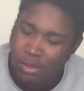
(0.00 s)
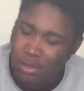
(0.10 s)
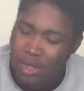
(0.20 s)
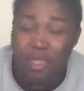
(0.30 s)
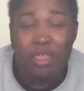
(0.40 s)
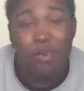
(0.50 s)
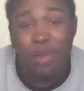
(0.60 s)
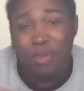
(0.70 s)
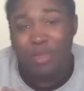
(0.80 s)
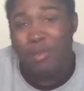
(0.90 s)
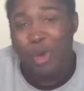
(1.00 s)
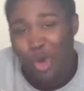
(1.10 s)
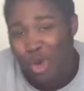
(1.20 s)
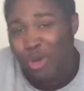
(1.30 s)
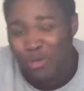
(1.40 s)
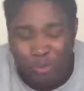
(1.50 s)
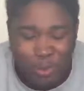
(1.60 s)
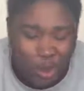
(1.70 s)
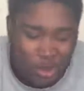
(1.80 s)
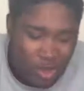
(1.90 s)
send some people some awkward
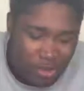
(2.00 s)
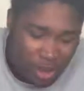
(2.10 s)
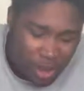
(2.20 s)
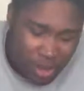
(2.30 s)
postcards right